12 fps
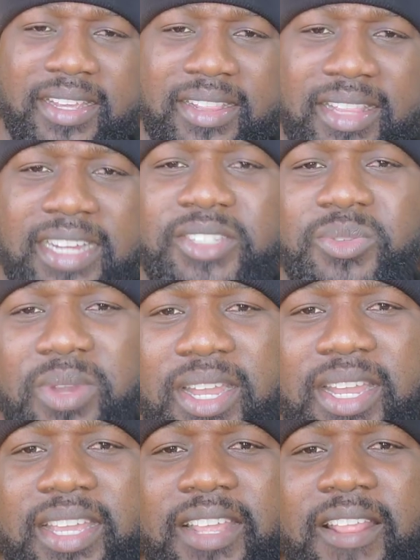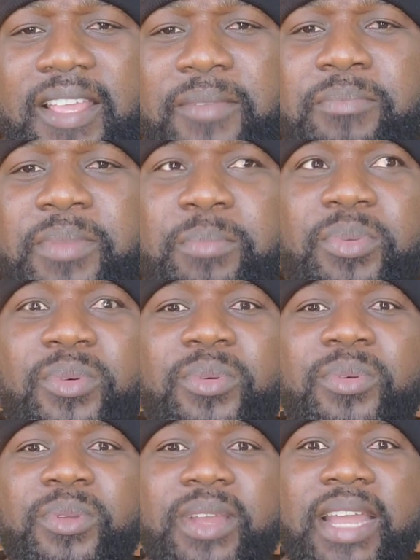That is why
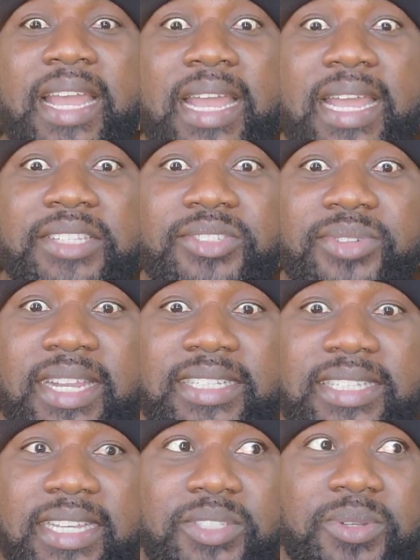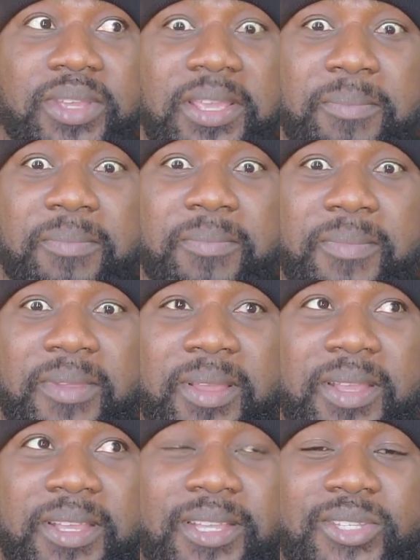people are attracted to him.
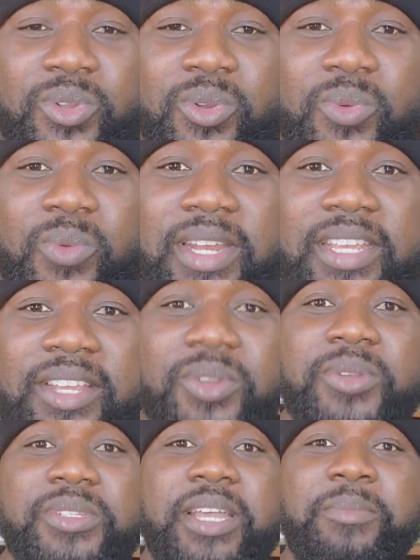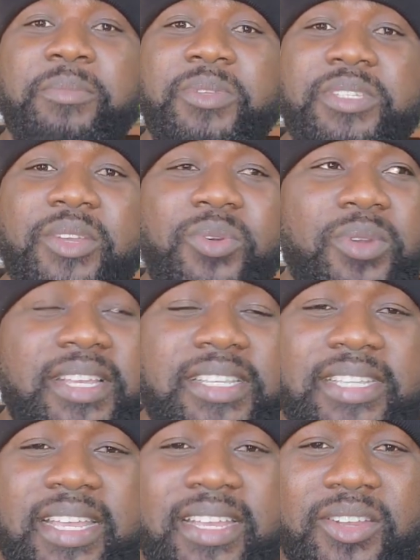So when he goes out, people say, oh,
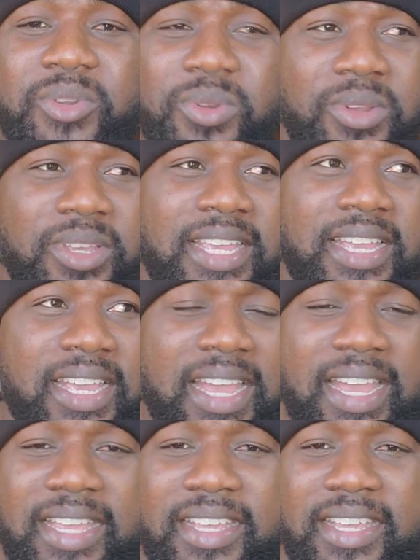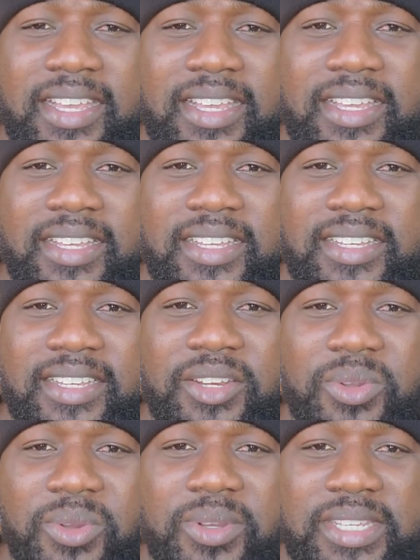he's a good-looking guy. You
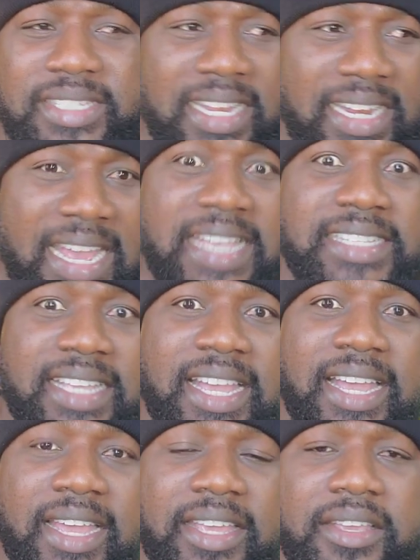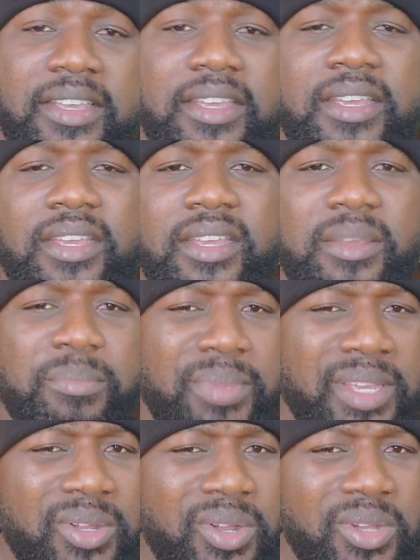know, he's a nice guy,
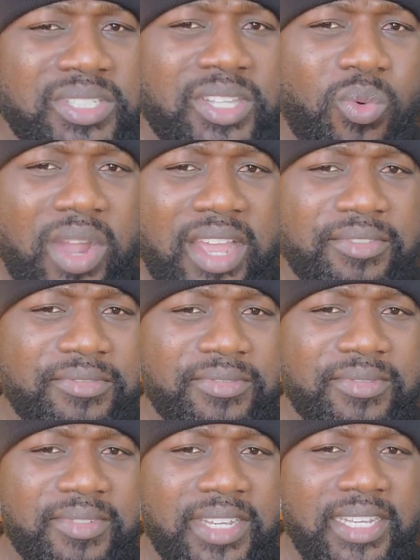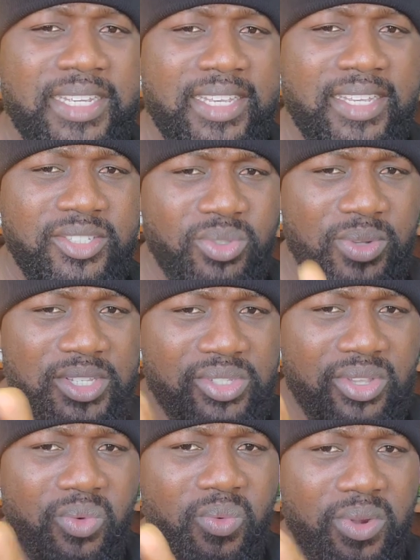because the wife is doing
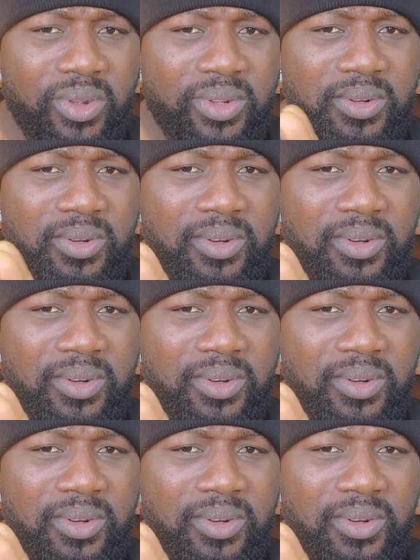some work.